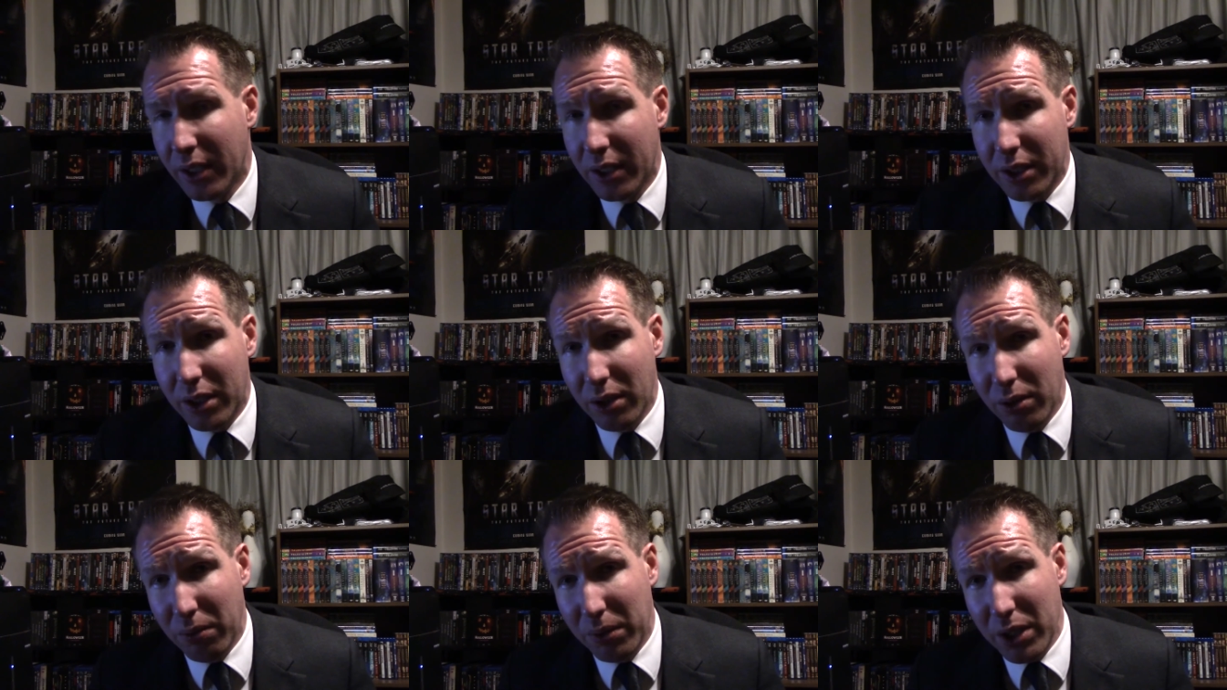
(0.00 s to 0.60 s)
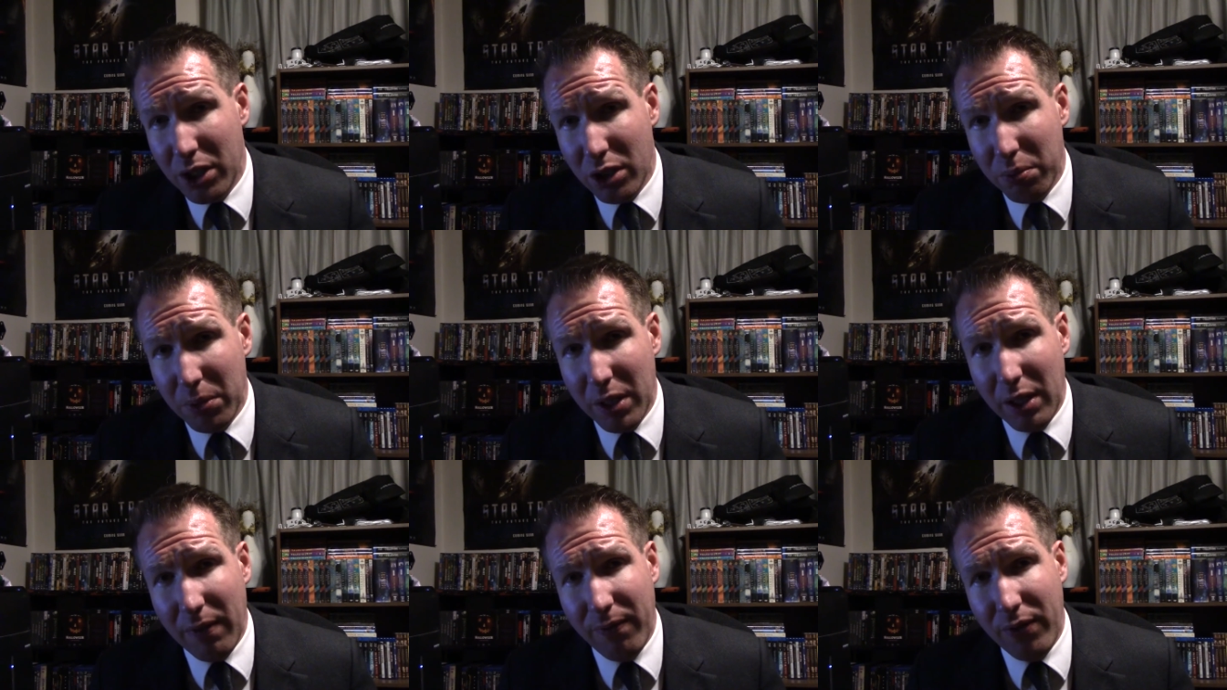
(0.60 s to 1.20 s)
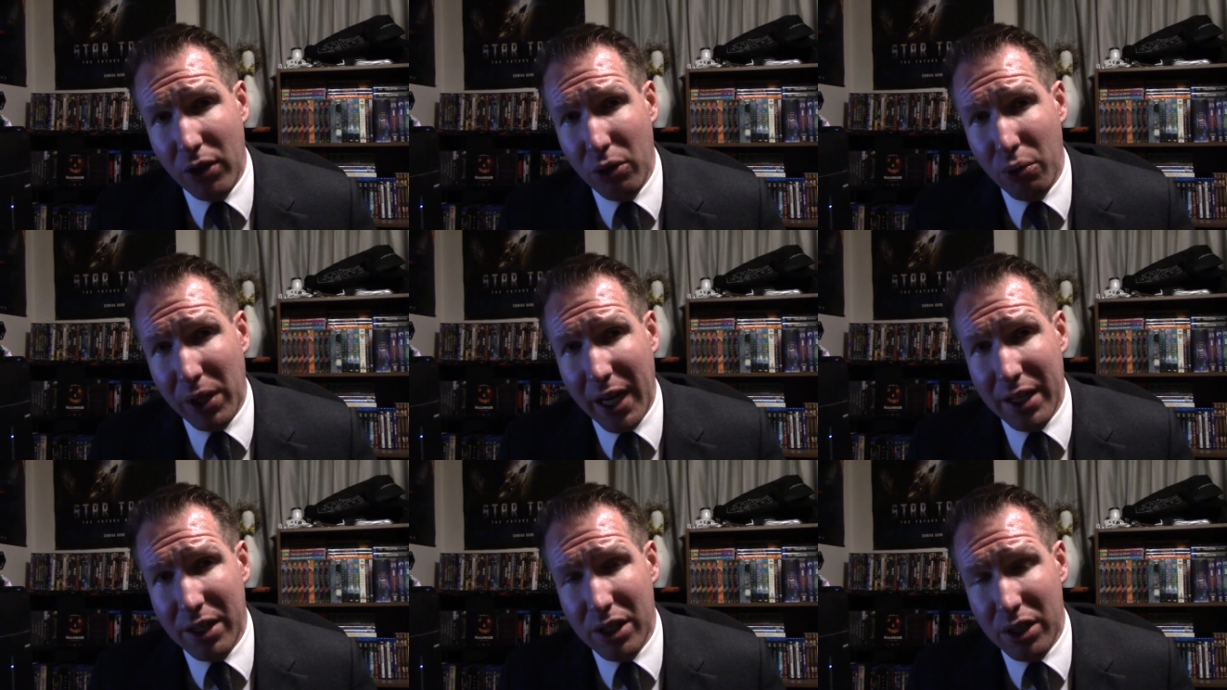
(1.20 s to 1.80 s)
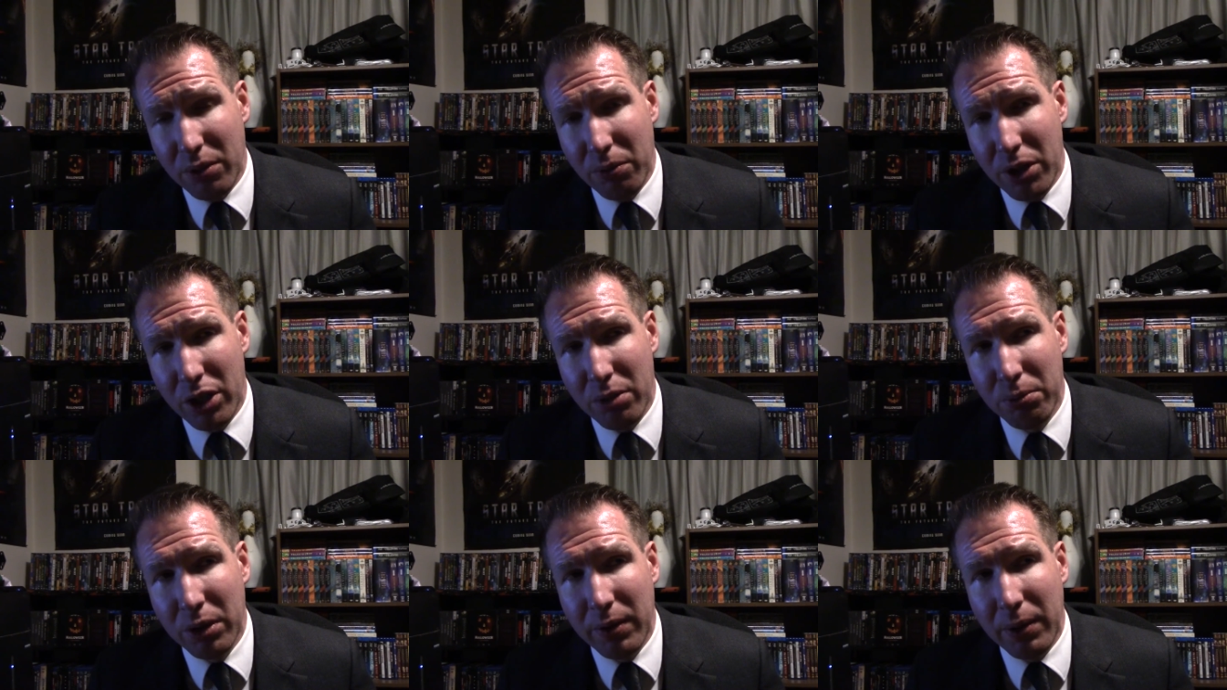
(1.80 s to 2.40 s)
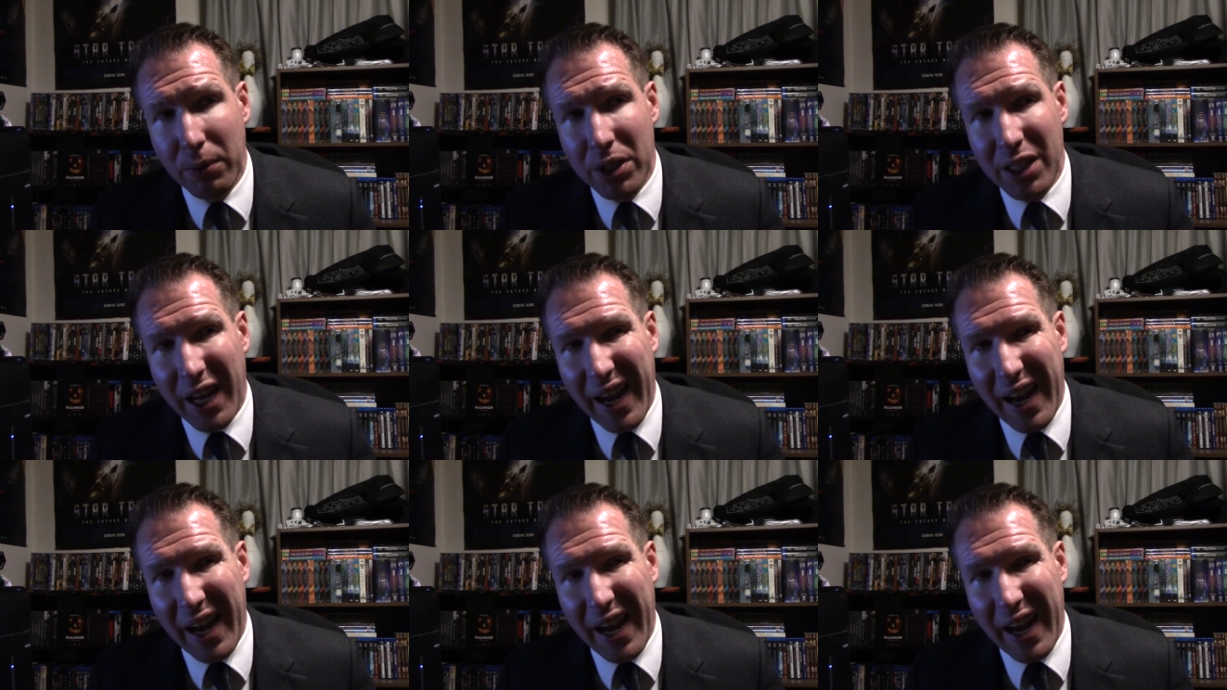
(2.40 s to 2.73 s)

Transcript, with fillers: So this is one of the few cases to where the movie was